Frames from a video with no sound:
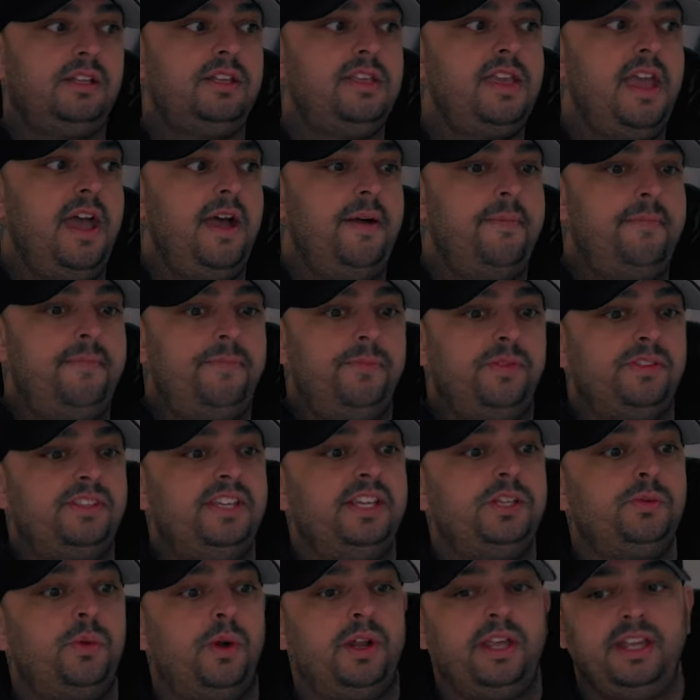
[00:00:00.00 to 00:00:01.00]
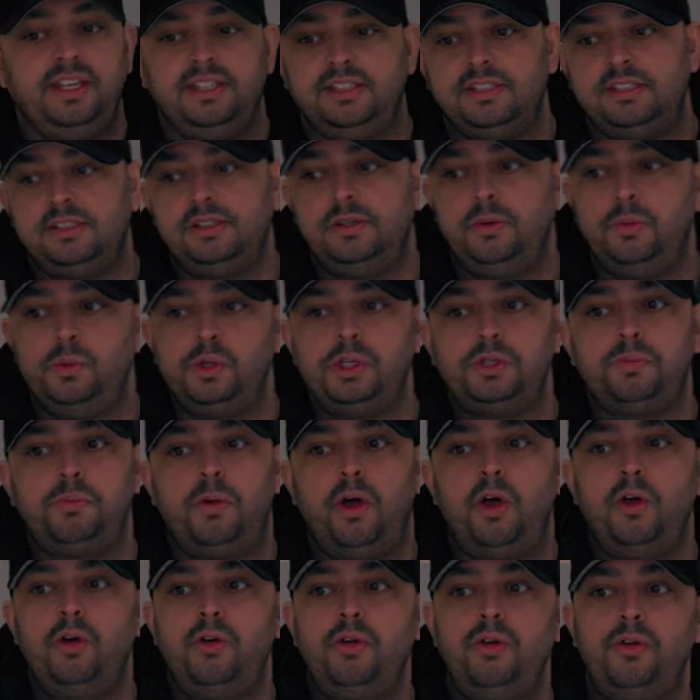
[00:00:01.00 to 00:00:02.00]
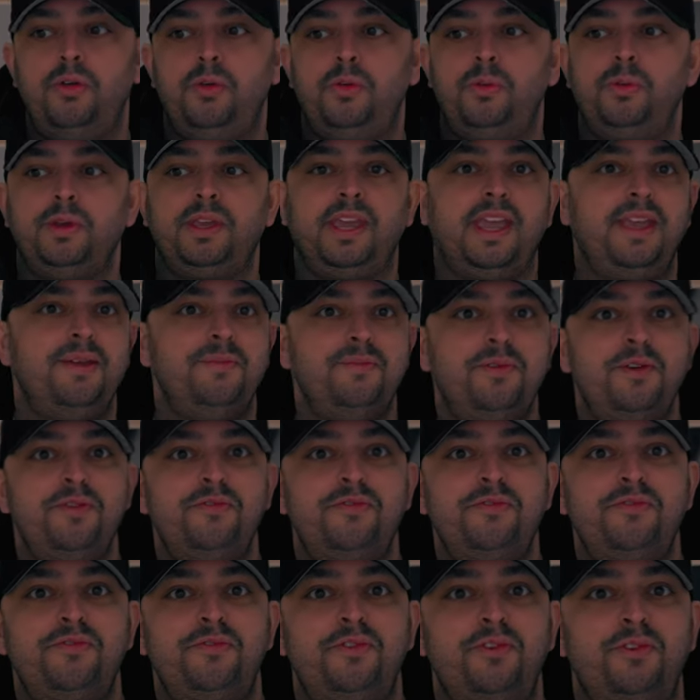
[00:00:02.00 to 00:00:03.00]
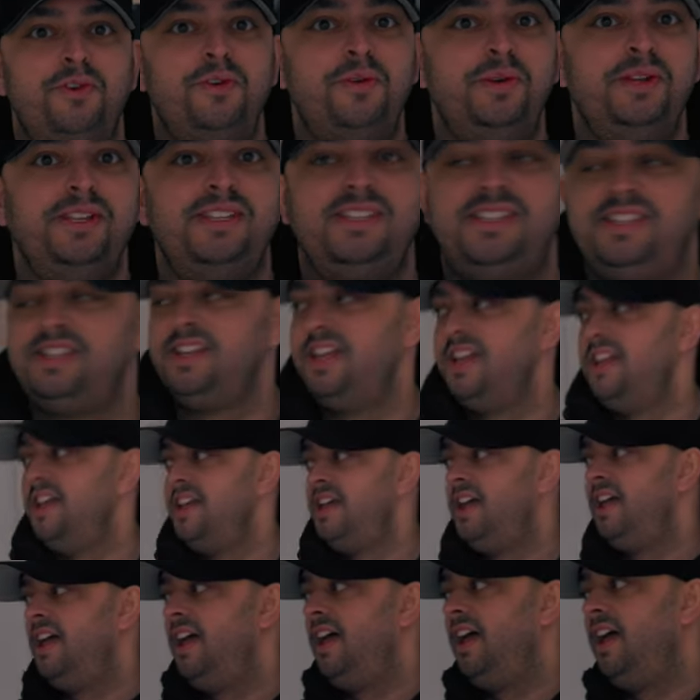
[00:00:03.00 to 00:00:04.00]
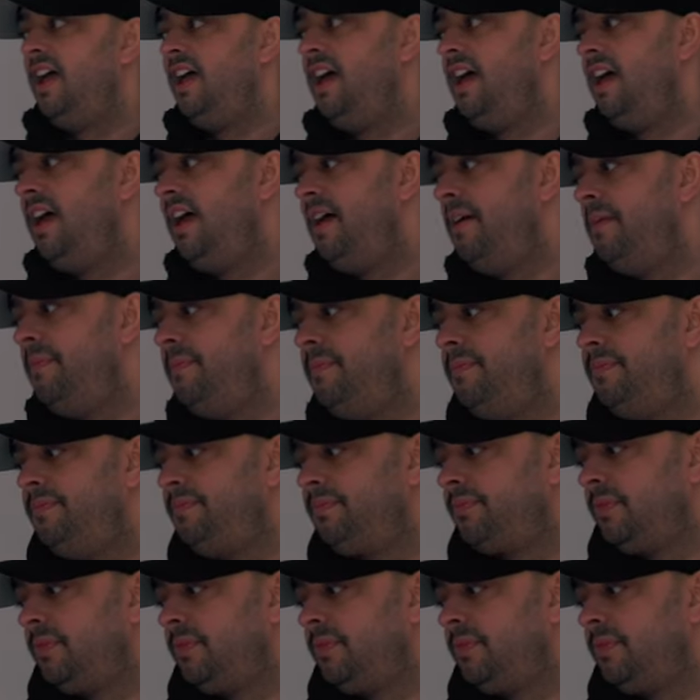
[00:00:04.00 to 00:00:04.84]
yeah, it is what it is. We smile, we keep moving forwards. The